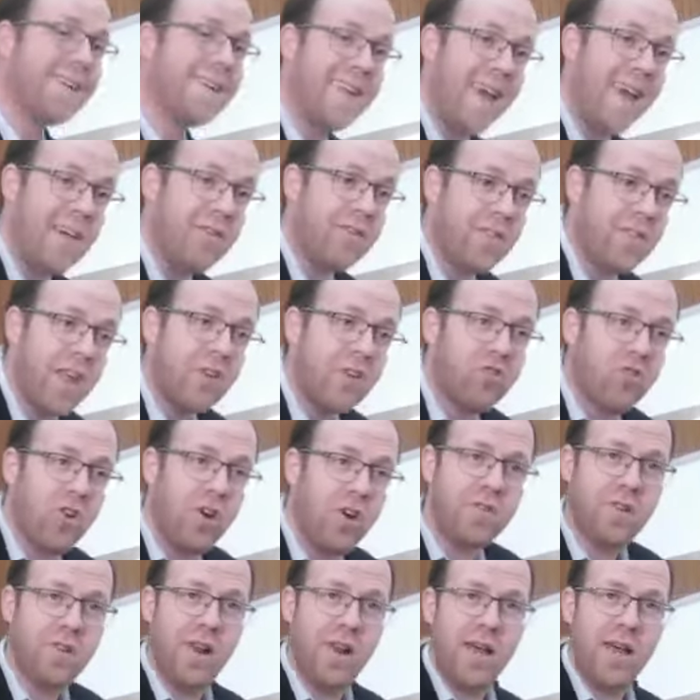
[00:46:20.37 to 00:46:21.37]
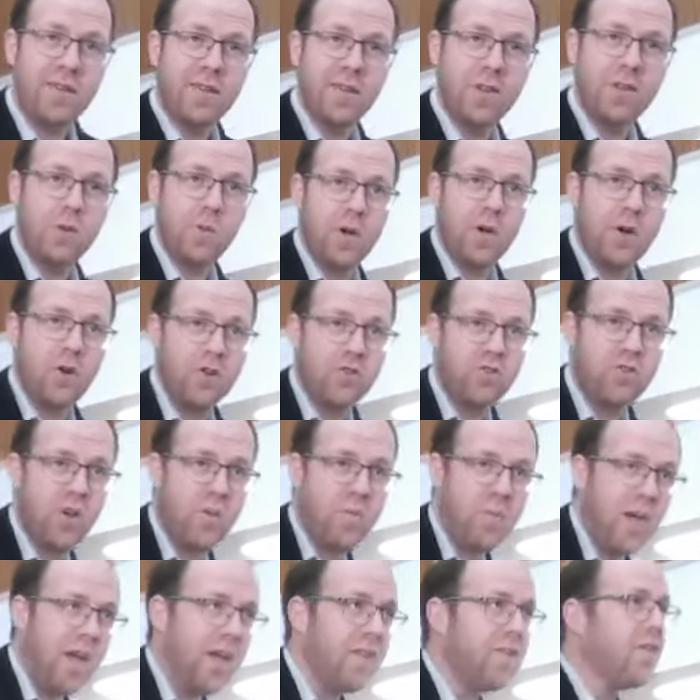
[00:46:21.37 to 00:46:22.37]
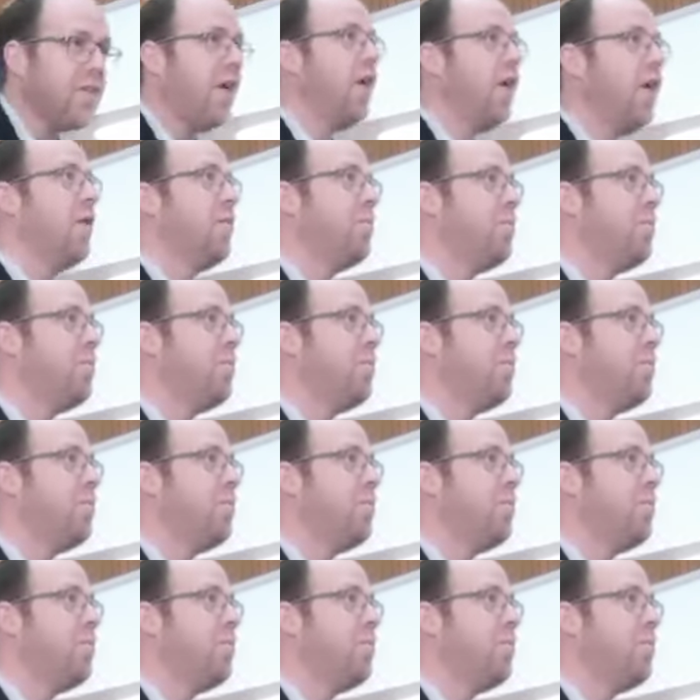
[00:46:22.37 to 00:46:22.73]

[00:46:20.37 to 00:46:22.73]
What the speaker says: does that translate into Hilchot Shabbat?